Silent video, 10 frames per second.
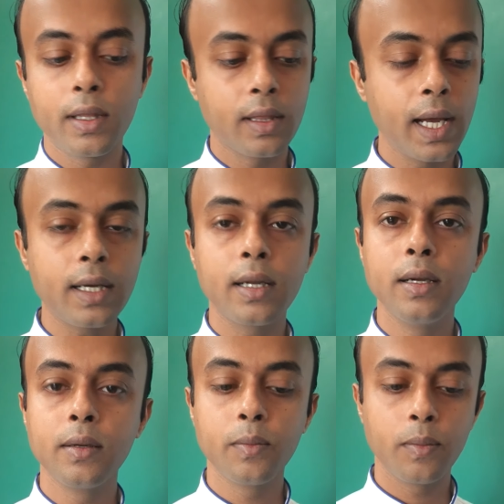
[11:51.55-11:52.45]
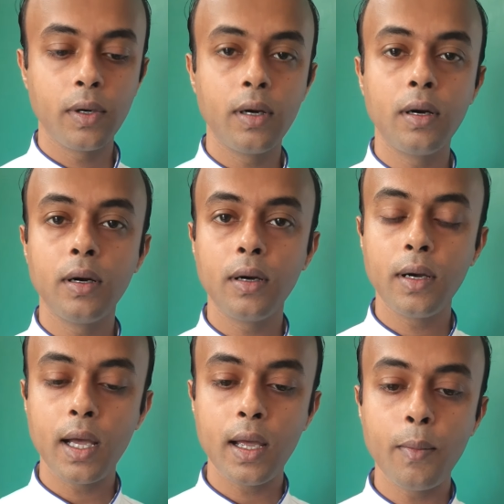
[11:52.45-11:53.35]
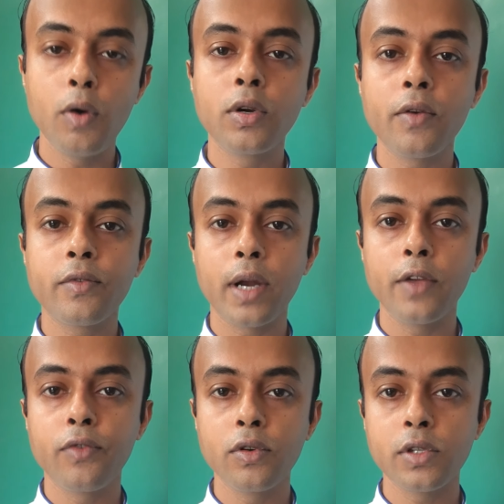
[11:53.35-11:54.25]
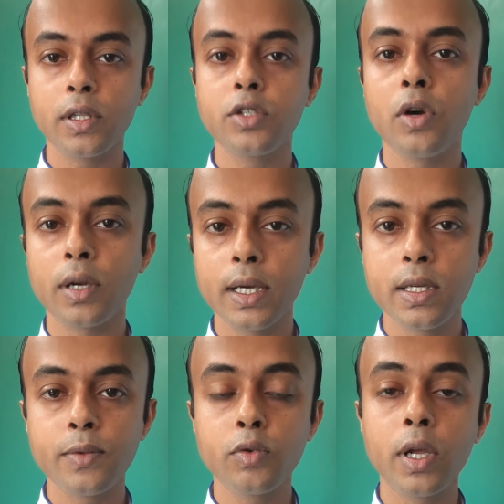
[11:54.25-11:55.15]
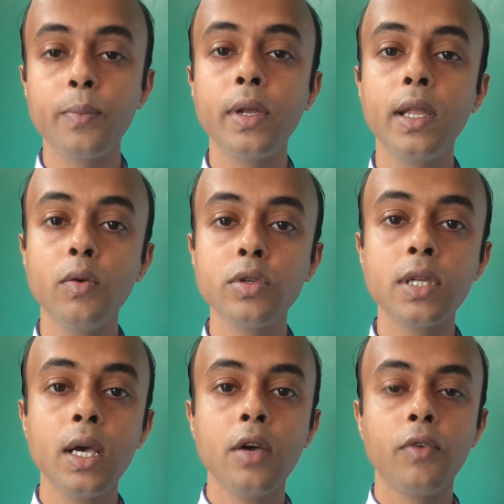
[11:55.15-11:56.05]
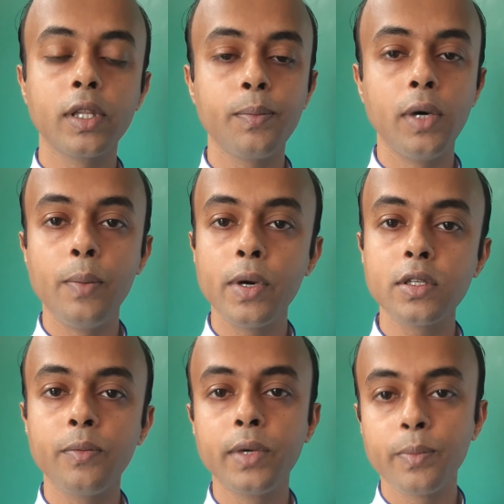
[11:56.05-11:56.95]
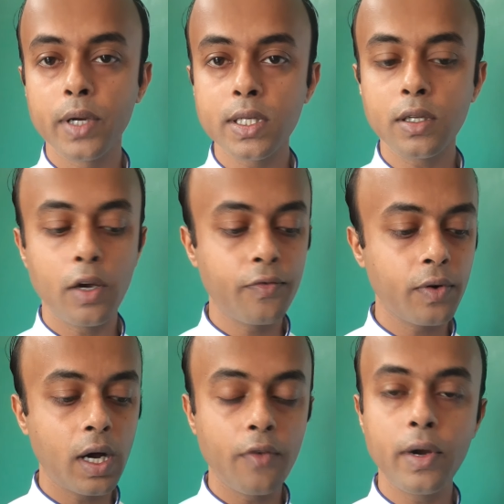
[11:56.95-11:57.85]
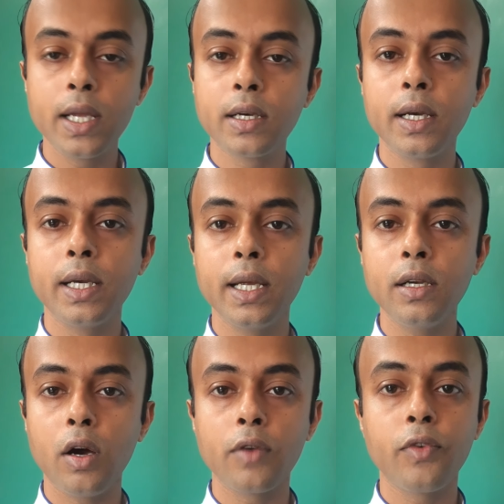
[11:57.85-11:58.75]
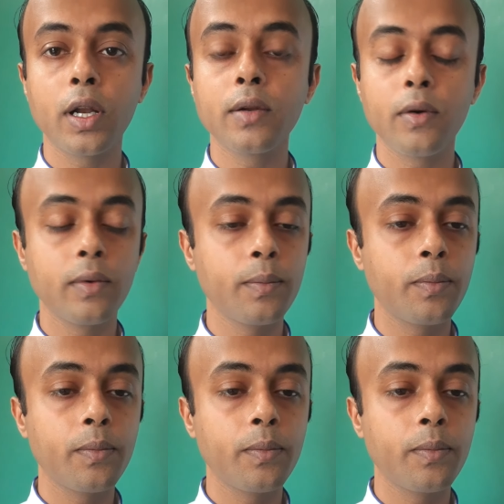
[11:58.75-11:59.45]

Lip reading: That amount of dry fruits or the chocolate chips would have been used for the purpose of preparation of an ingredient or for a